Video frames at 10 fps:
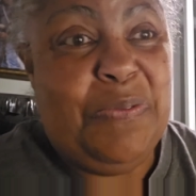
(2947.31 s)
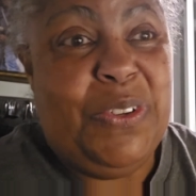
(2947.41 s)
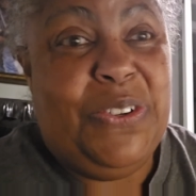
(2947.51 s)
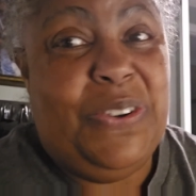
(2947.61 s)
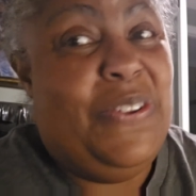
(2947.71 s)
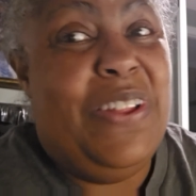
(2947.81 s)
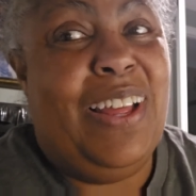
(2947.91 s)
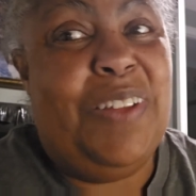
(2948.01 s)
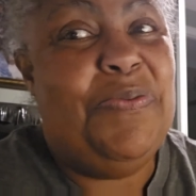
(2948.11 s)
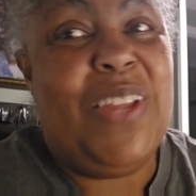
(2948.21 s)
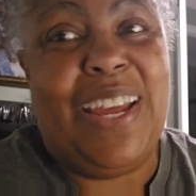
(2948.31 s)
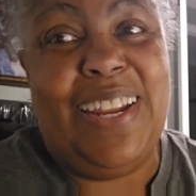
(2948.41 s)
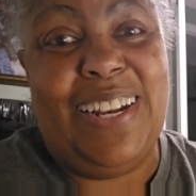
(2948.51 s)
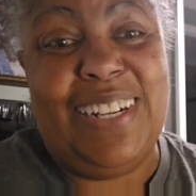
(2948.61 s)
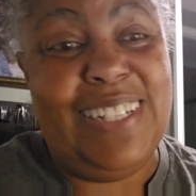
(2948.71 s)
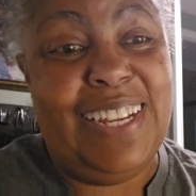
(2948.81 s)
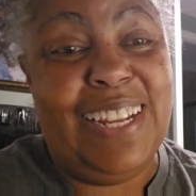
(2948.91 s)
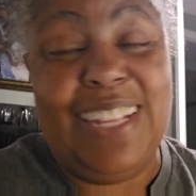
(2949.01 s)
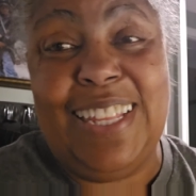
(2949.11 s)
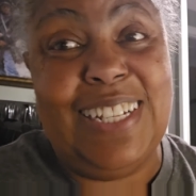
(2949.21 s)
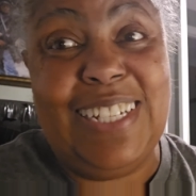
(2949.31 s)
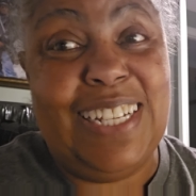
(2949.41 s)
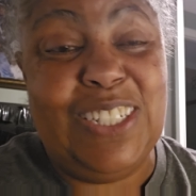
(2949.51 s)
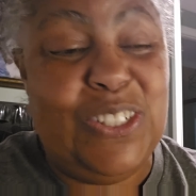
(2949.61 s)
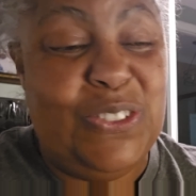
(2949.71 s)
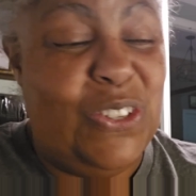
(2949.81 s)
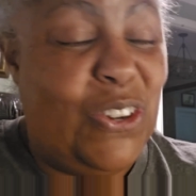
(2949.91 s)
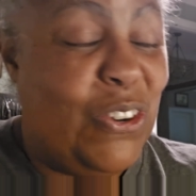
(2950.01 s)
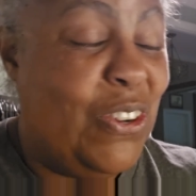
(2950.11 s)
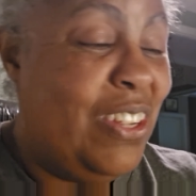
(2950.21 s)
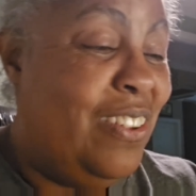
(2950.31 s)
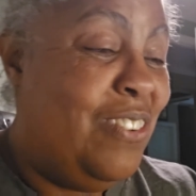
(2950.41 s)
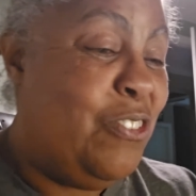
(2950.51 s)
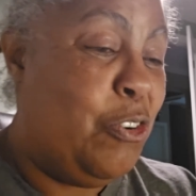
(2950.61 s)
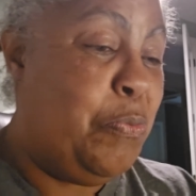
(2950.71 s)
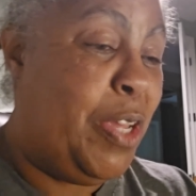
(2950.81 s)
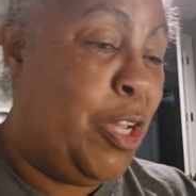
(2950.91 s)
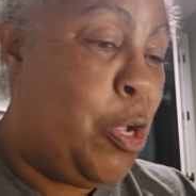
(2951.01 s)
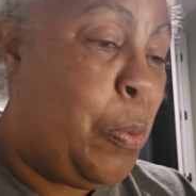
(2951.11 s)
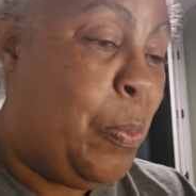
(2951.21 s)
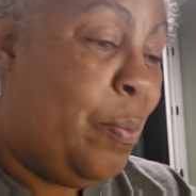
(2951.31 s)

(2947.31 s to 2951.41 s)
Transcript: I'm not editing anything. It takes too long for me.